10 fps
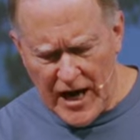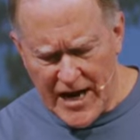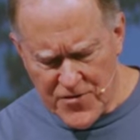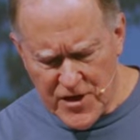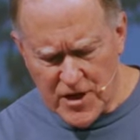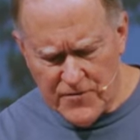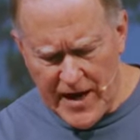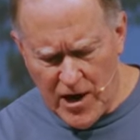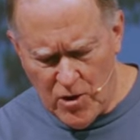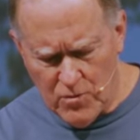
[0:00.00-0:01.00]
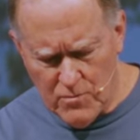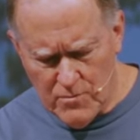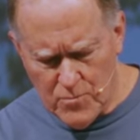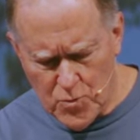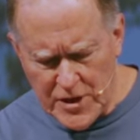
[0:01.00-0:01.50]
I think of how
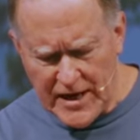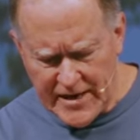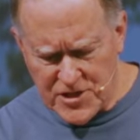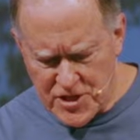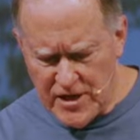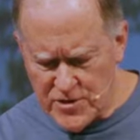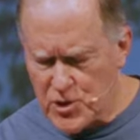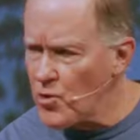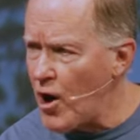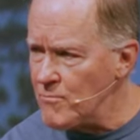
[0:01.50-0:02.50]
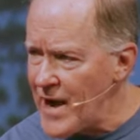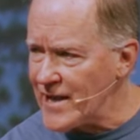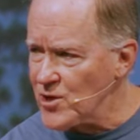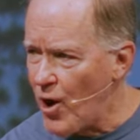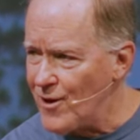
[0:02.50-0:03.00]
Marie and I tend to our
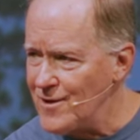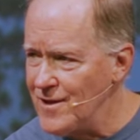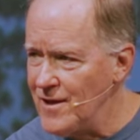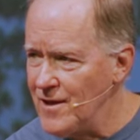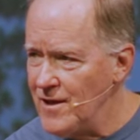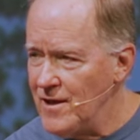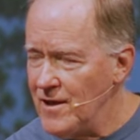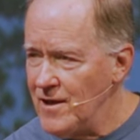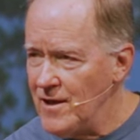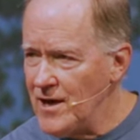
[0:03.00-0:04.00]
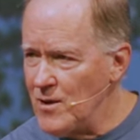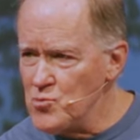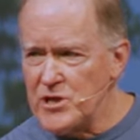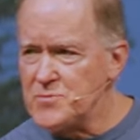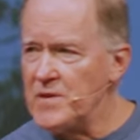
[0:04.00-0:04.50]
backyard. Uh,
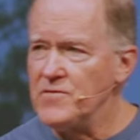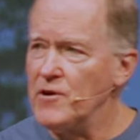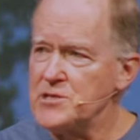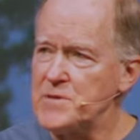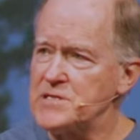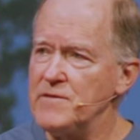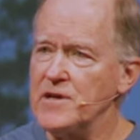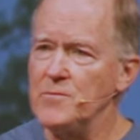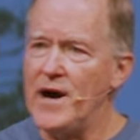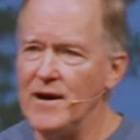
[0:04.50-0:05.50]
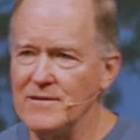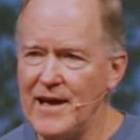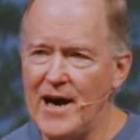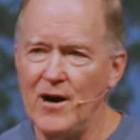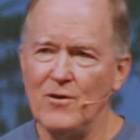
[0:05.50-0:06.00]
Marie's been very specific about
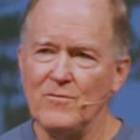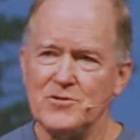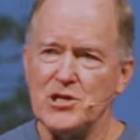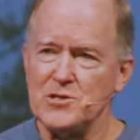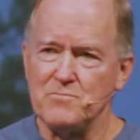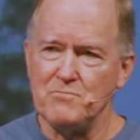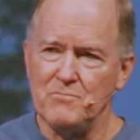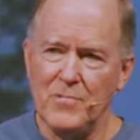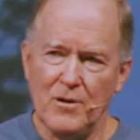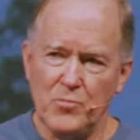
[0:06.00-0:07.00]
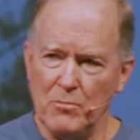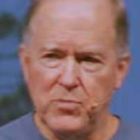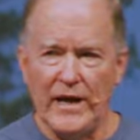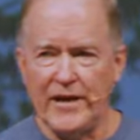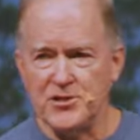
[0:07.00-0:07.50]
how she's uh, put
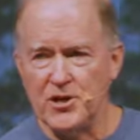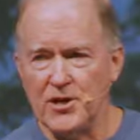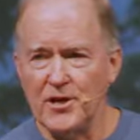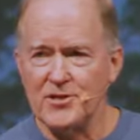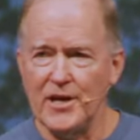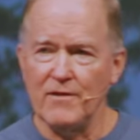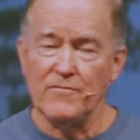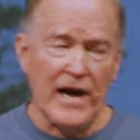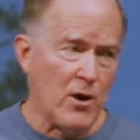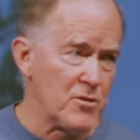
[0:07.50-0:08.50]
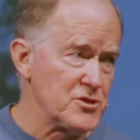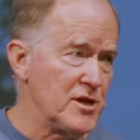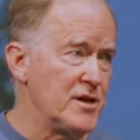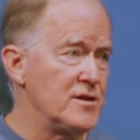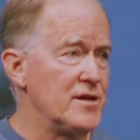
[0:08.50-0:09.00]
plants in it and flowers in
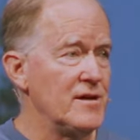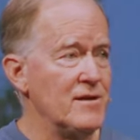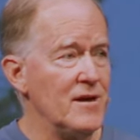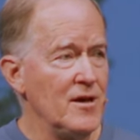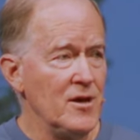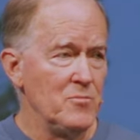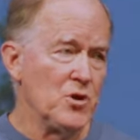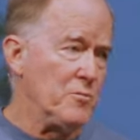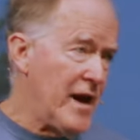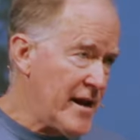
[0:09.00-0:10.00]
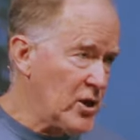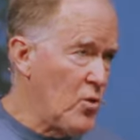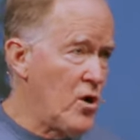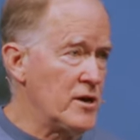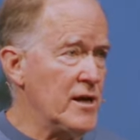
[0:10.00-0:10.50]
it and put a patio
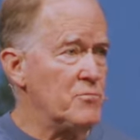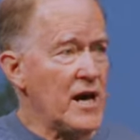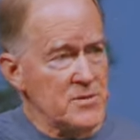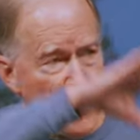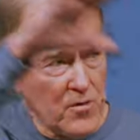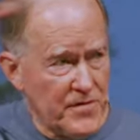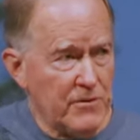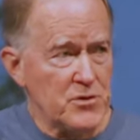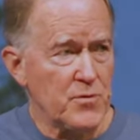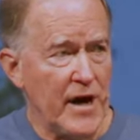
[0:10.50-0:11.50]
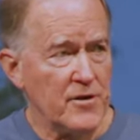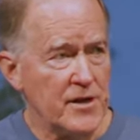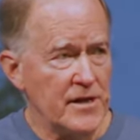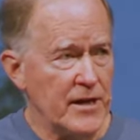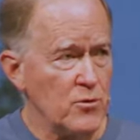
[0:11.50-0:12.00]
on it, has bird feeders around
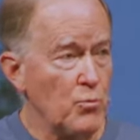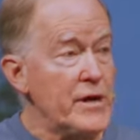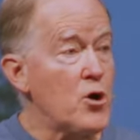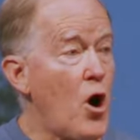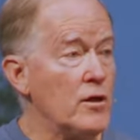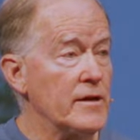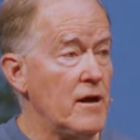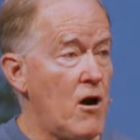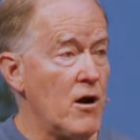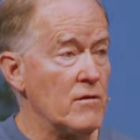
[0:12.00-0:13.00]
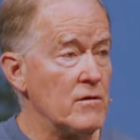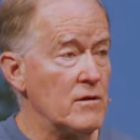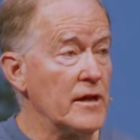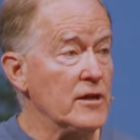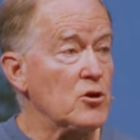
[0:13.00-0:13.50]
it, and we call it our
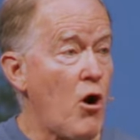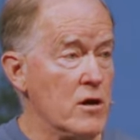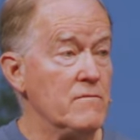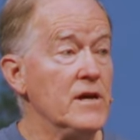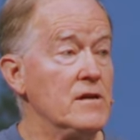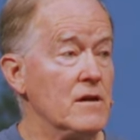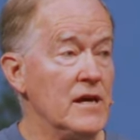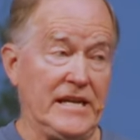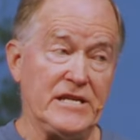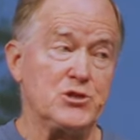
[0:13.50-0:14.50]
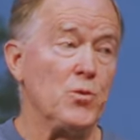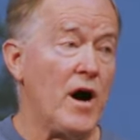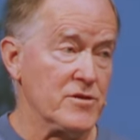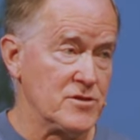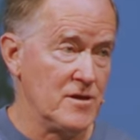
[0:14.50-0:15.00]
little Garden of Eden. It is to
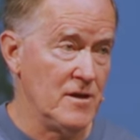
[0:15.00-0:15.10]
us.